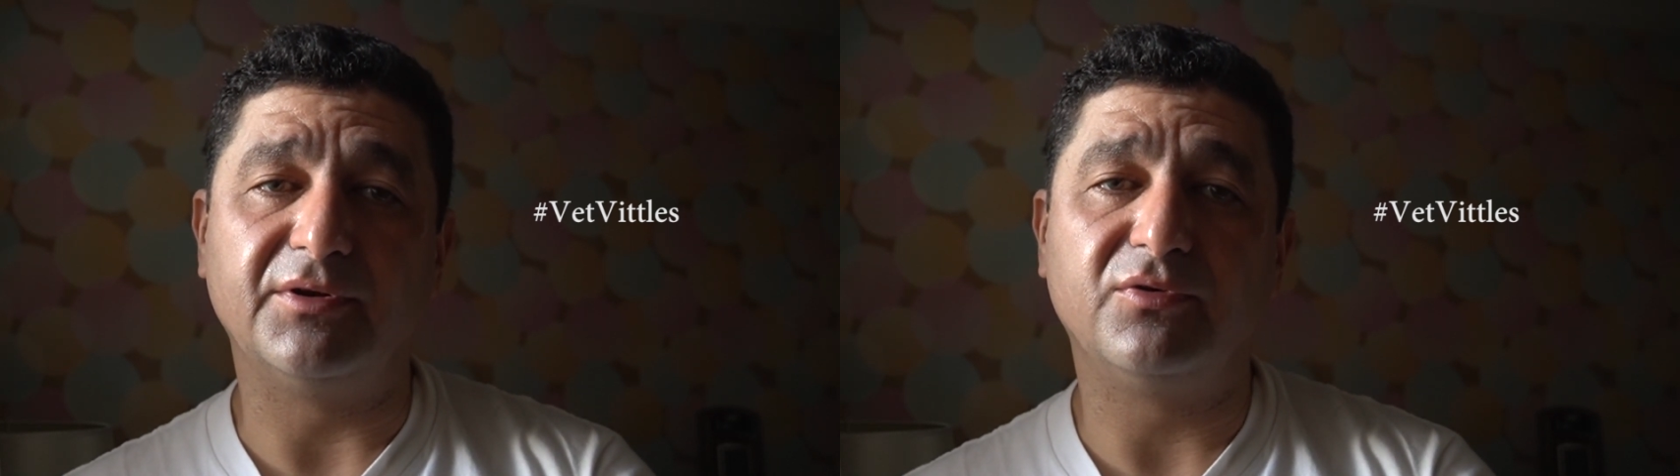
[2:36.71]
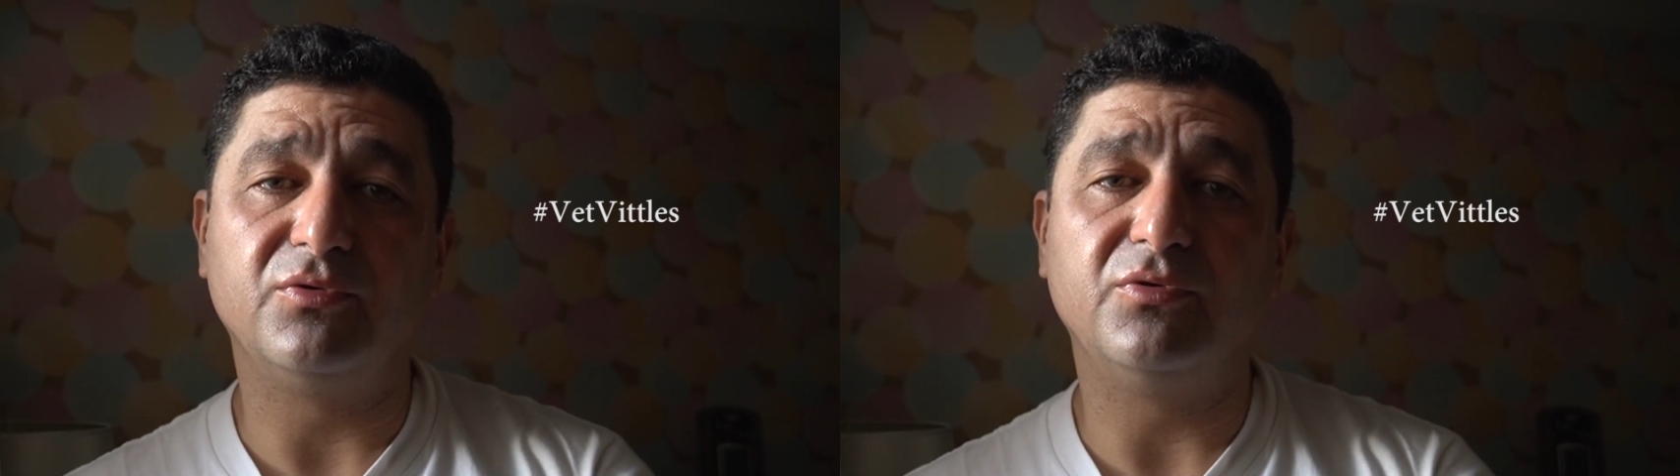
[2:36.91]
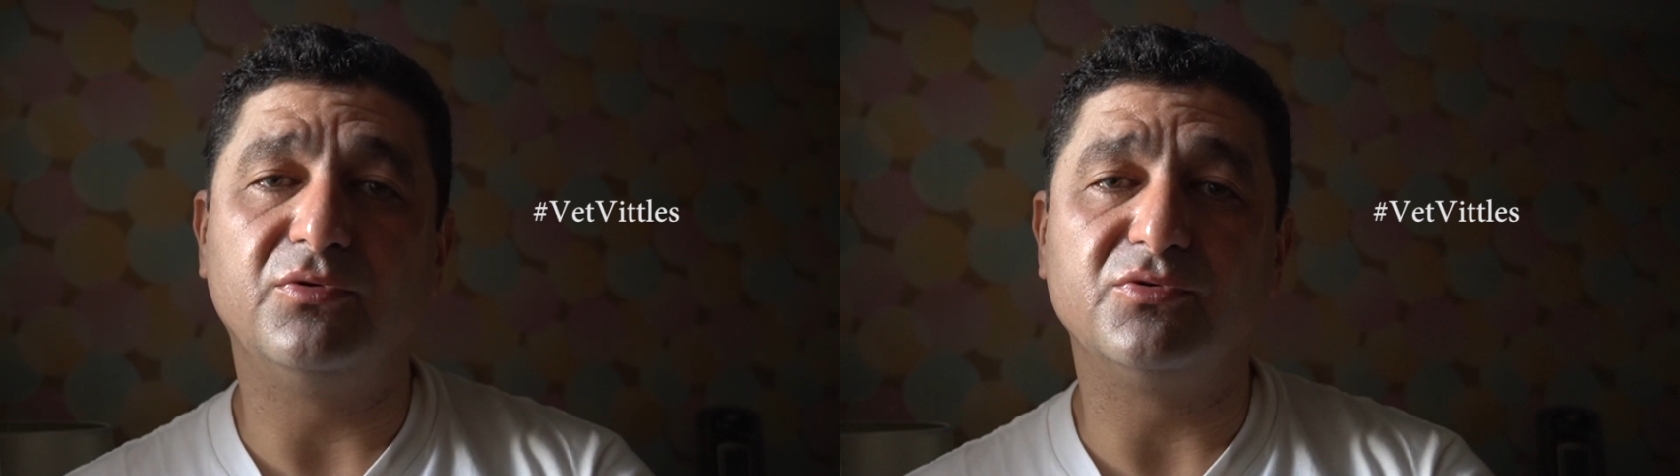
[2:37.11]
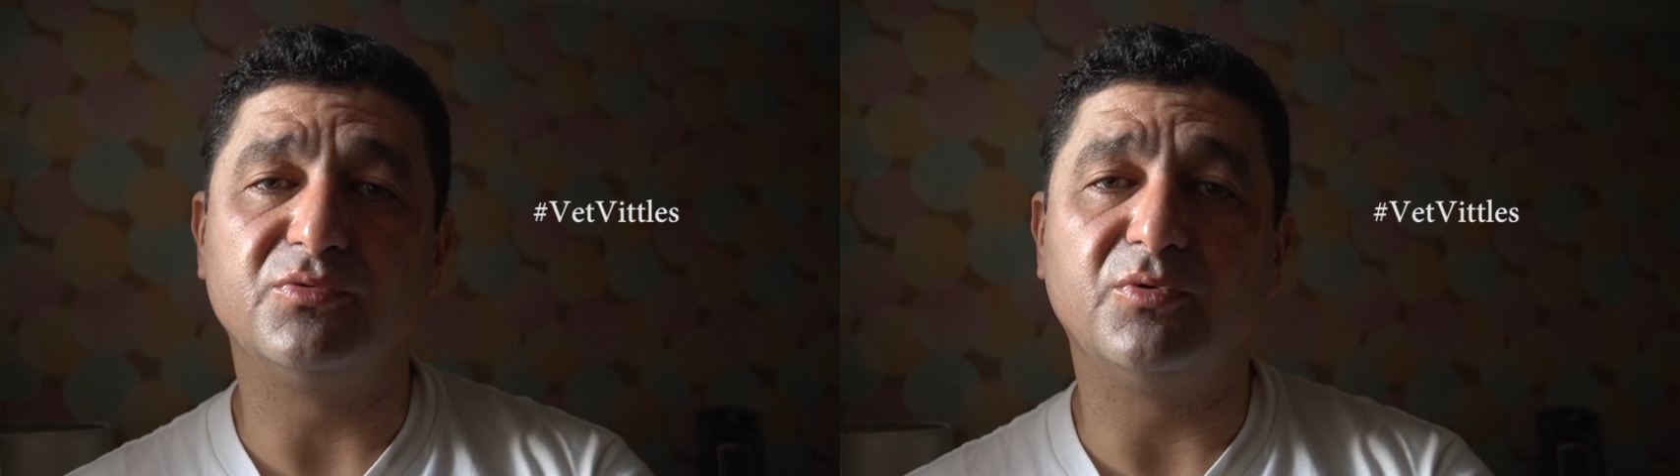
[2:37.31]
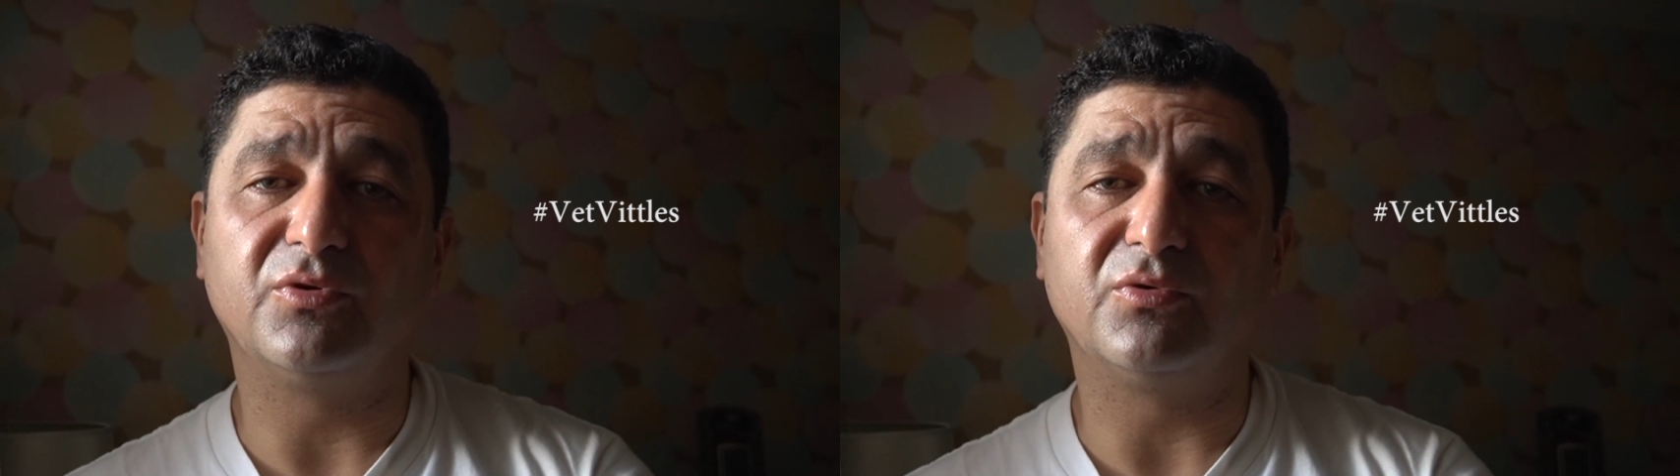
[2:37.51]
Who
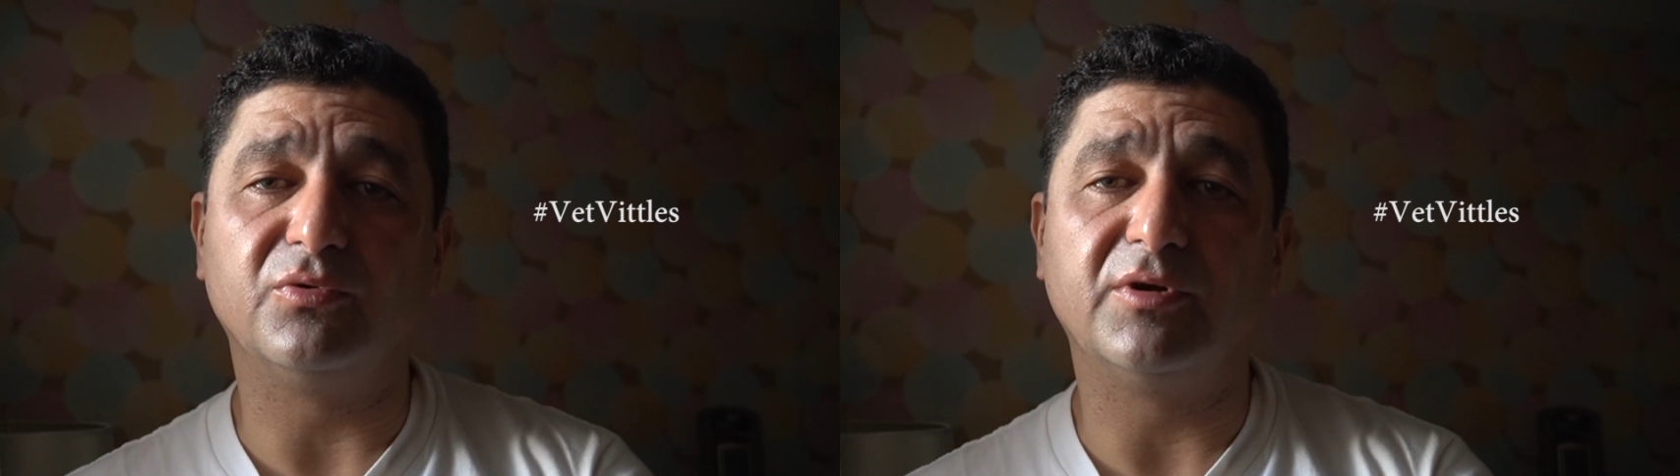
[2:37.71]
knows what could